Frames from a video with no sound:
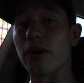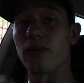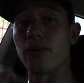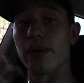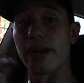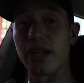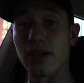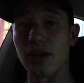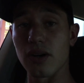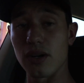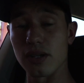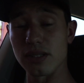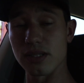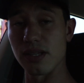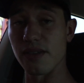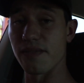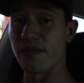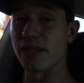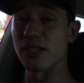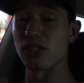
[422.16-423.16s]
already asked
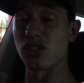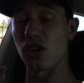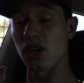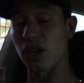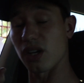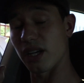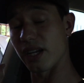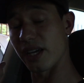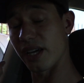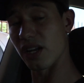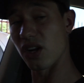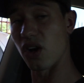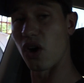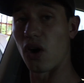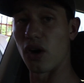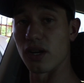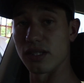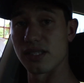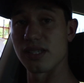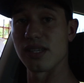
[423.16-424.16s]
if it's not going to get
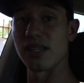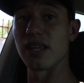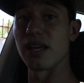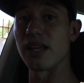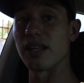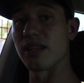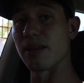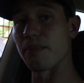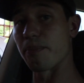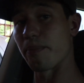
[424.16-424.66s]
hotter than the